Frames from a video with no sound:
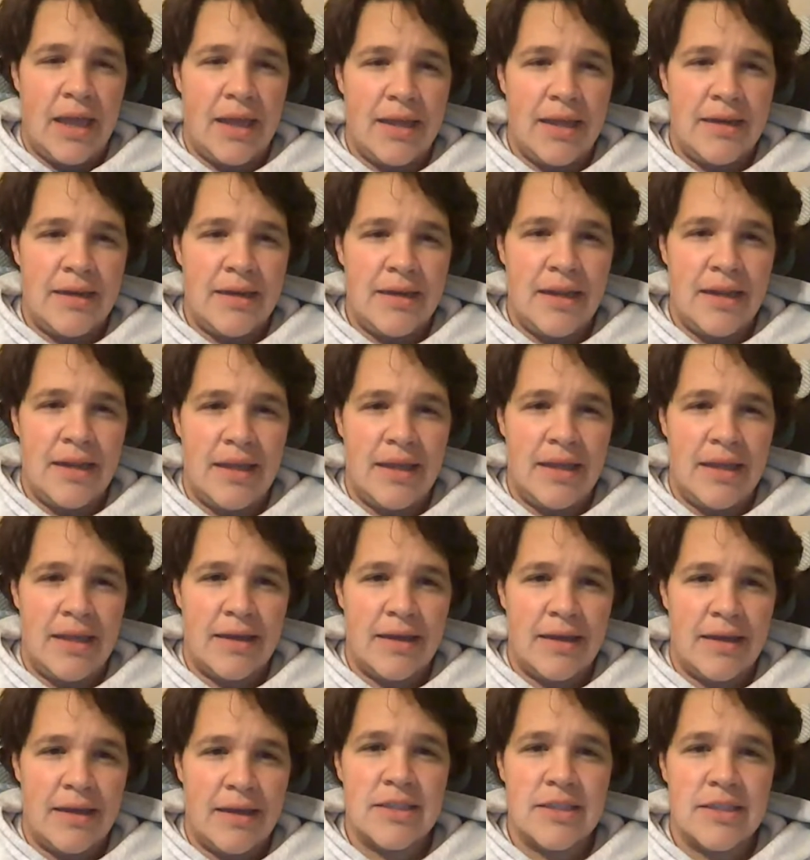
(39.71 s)
And
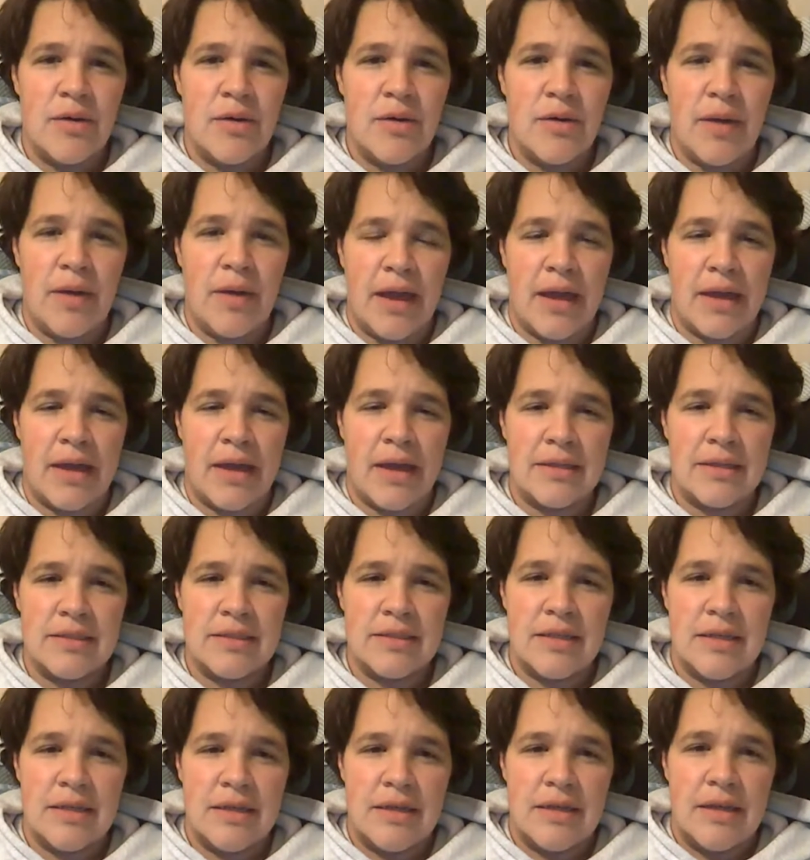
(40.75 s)
he also asked
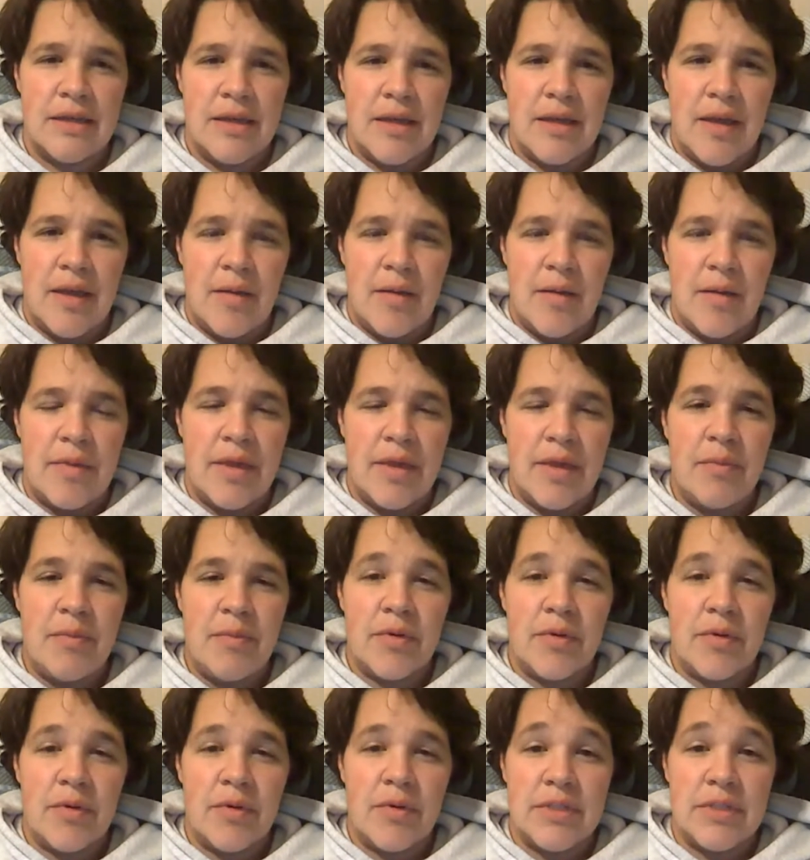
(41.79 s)

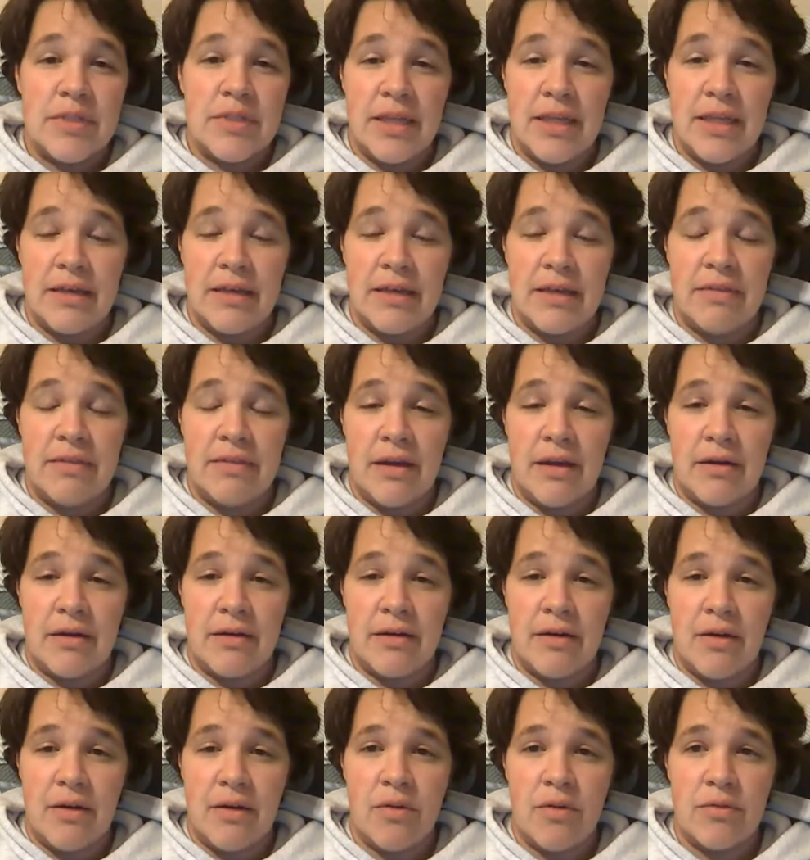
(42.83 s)
people to think of
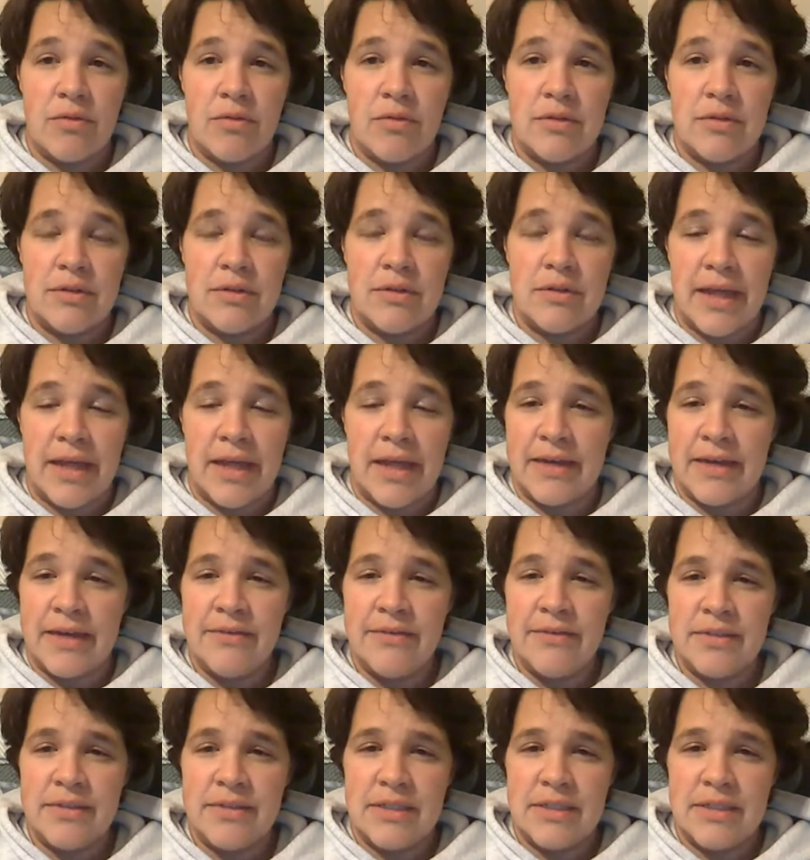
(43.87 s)
their own
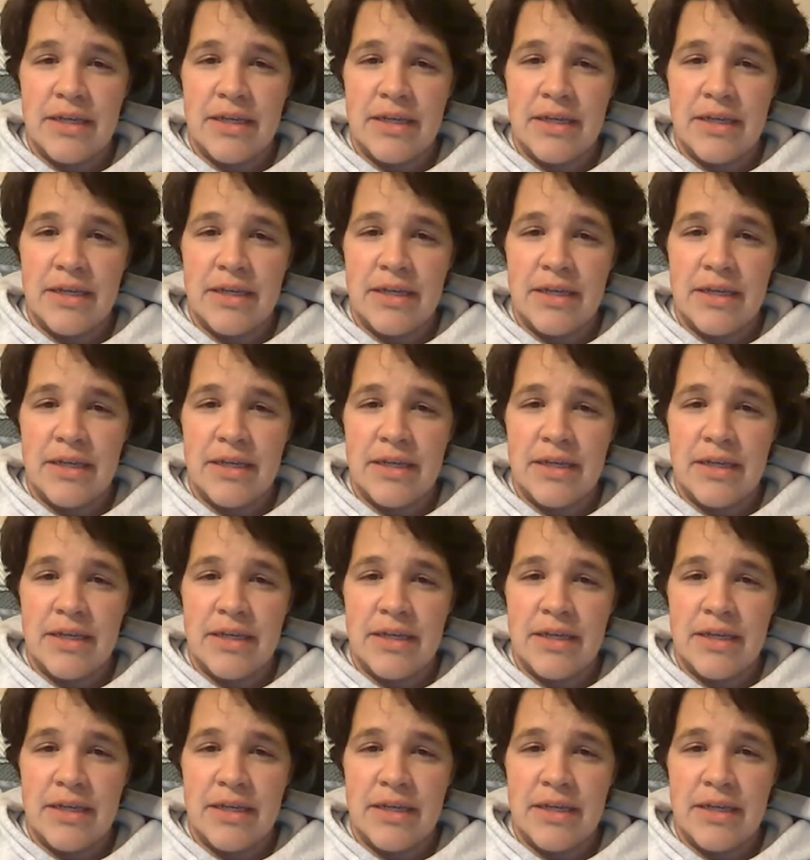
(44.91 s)
lives.